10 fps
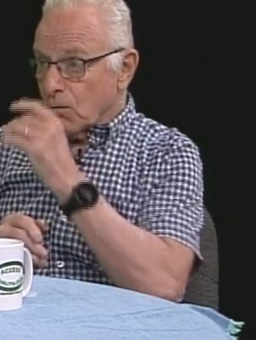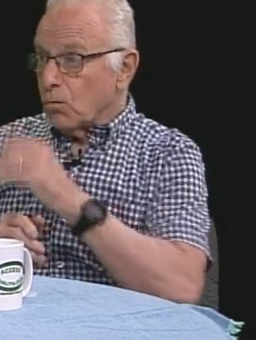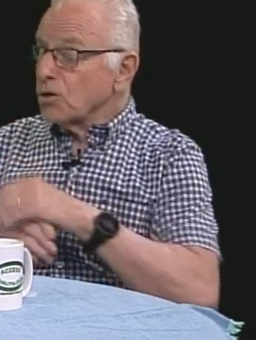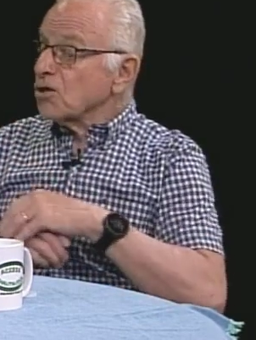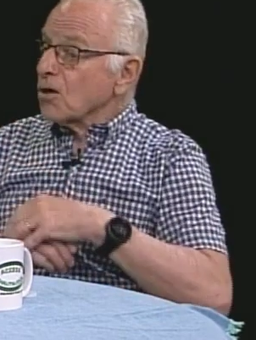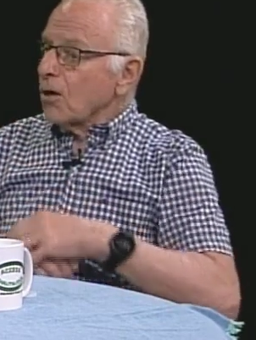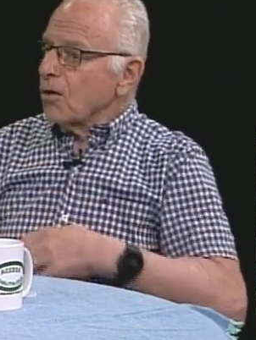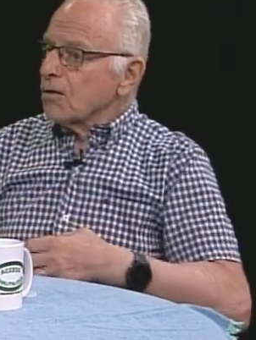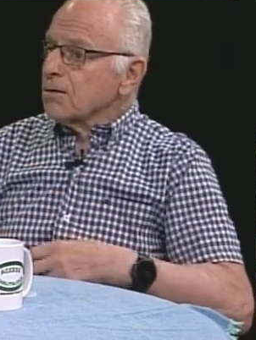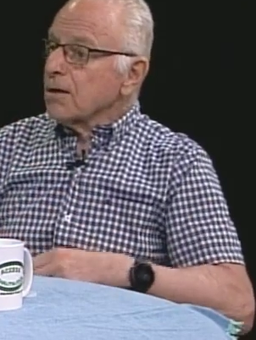which
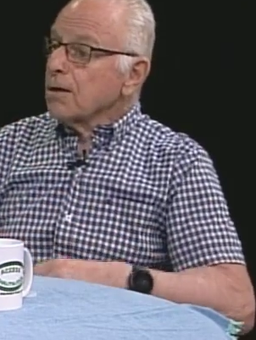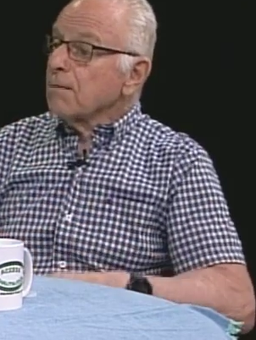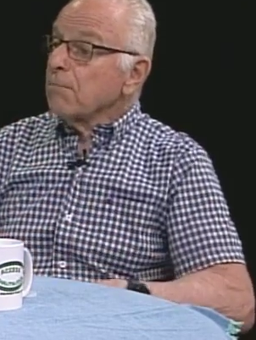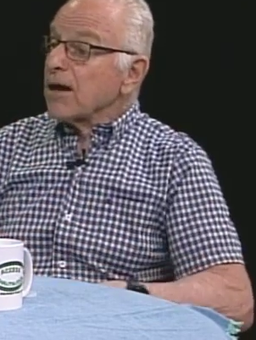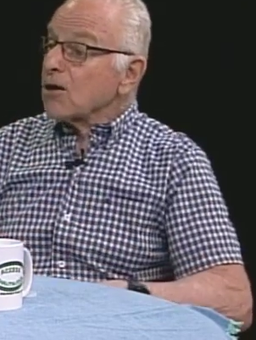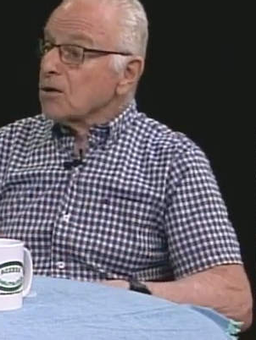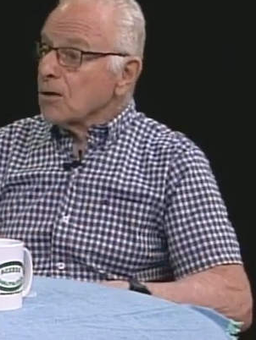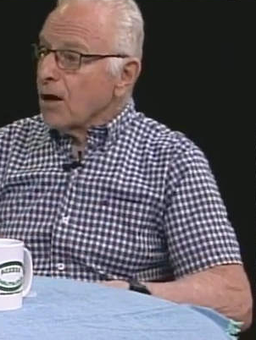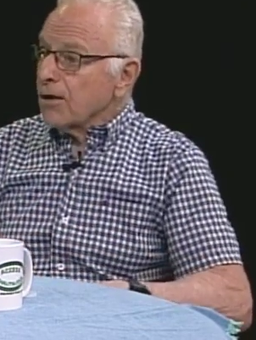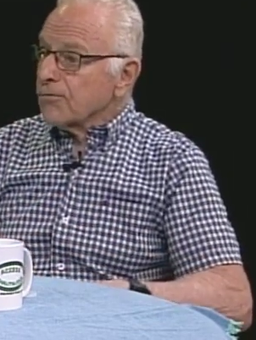called medical
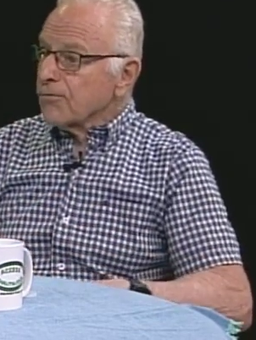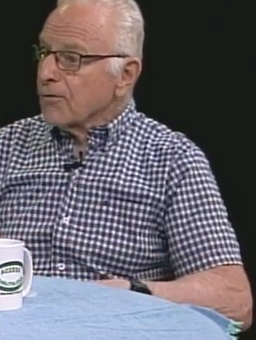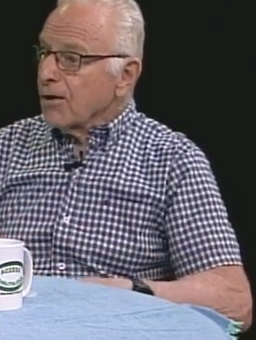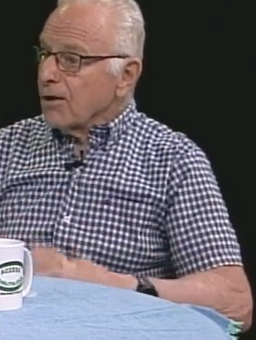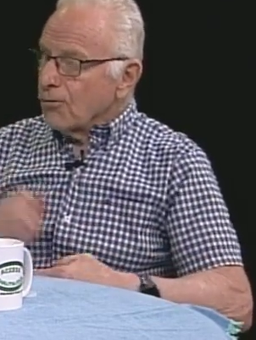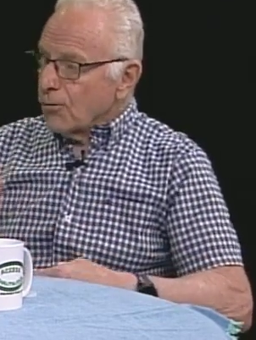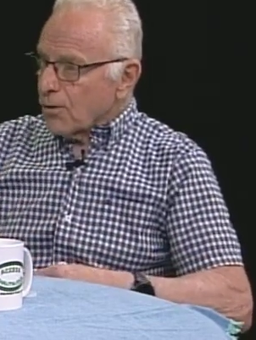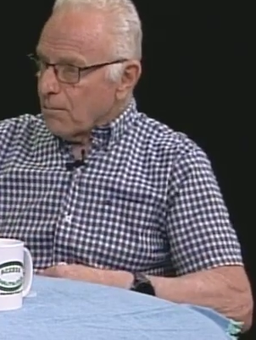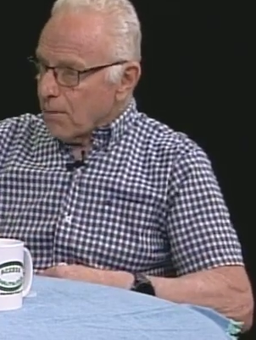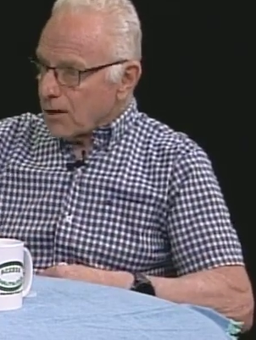loss. You
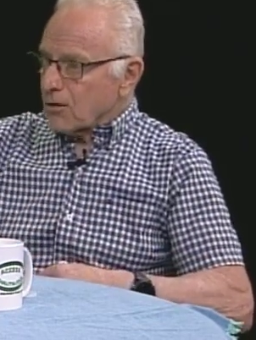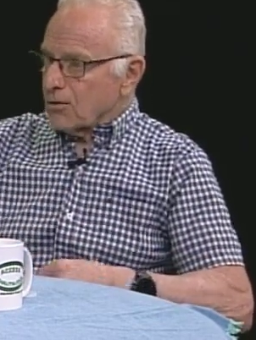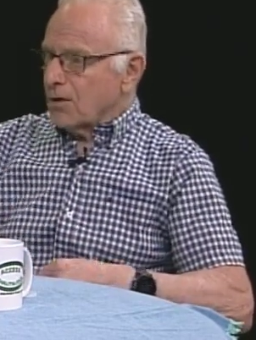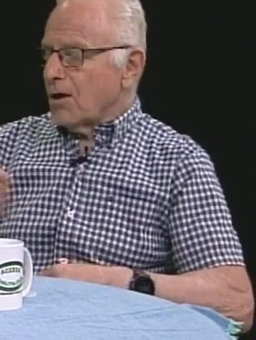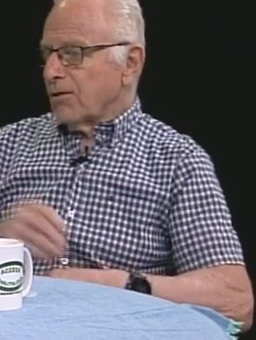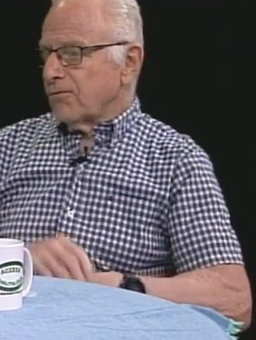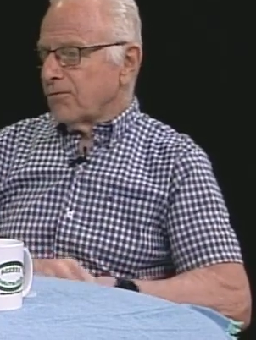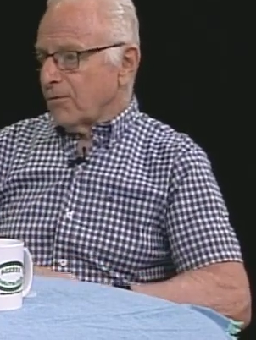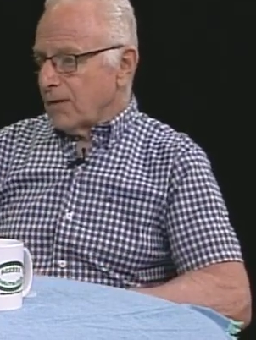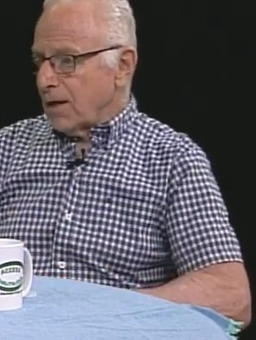are a medical loss,
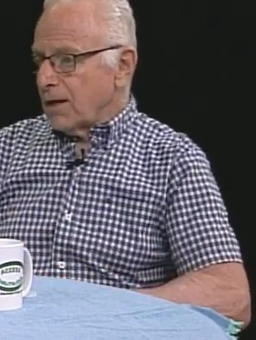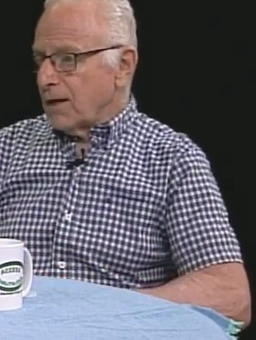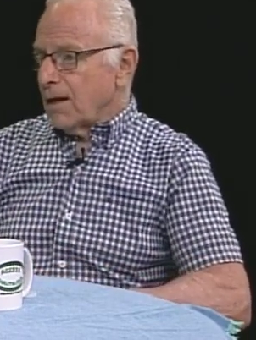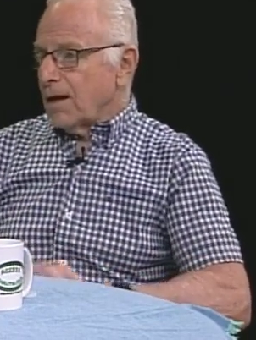okay?